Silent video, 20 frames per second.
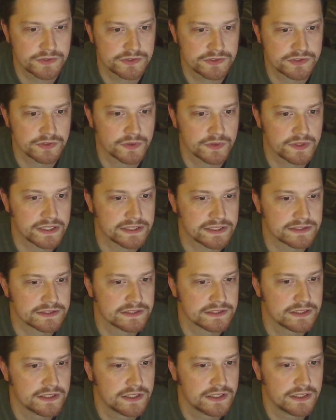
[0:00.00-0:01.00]
so that's
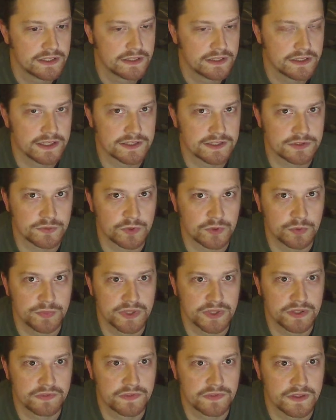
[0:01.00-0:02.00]
that's a real
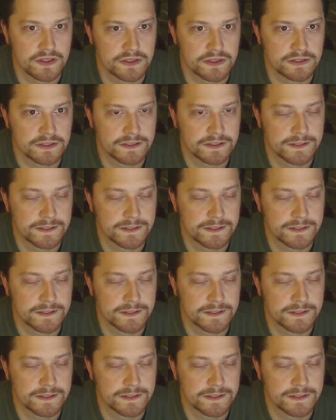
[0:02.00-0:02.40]
big thing.